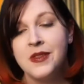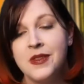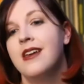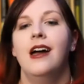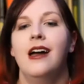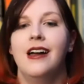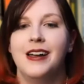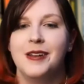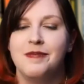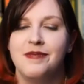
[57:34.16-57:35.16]
Um,
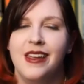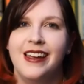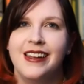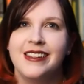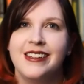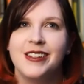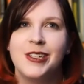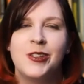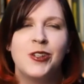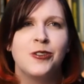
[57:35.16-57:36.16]
and
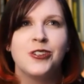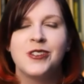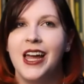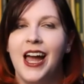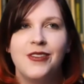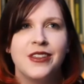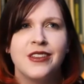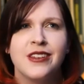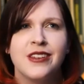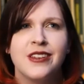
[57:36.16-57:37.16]
so just having this
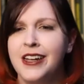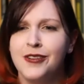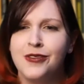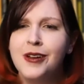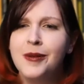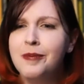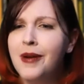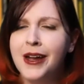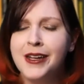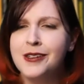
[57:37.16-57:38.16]
kind of
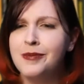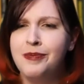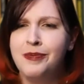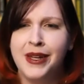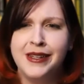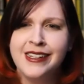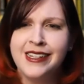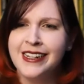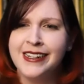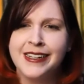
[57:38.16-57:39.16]
mind bending
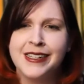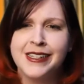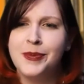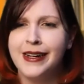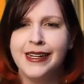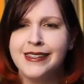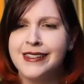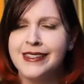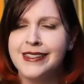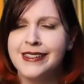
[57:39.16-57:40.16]
experience that
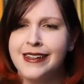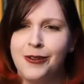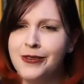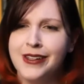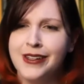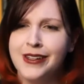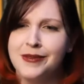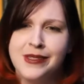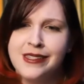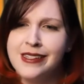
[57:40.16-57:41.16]
a, uh, only a
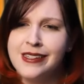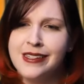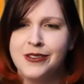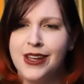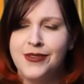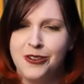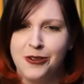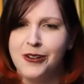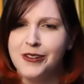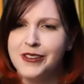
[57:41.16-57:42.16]
six or seven year
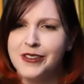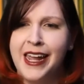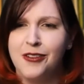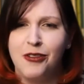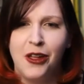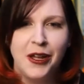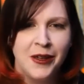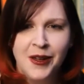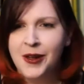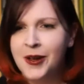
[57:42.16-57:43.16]
old can of like,
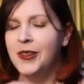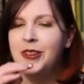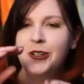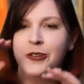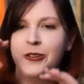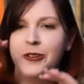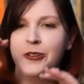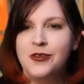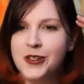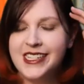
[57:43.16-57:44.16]
there's different
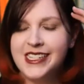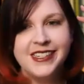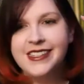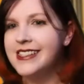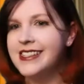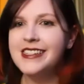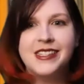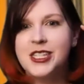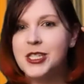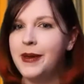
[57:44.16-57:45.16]
distances in
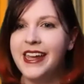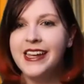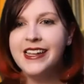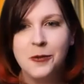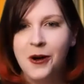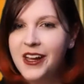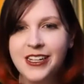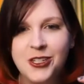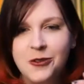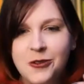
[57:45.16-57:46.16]
space. What? You
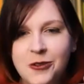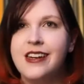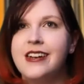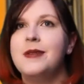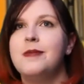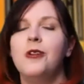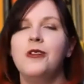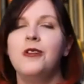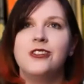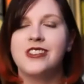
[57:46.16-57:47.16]
can study more than
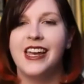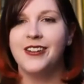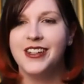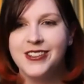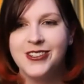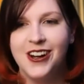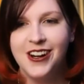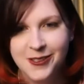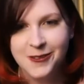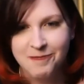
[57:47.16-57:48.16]
just counting the
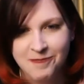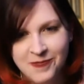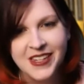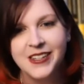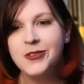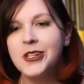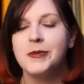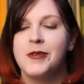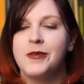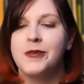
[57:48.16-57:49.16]
stars? So that's my
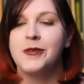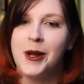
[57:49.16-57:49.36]
first memory.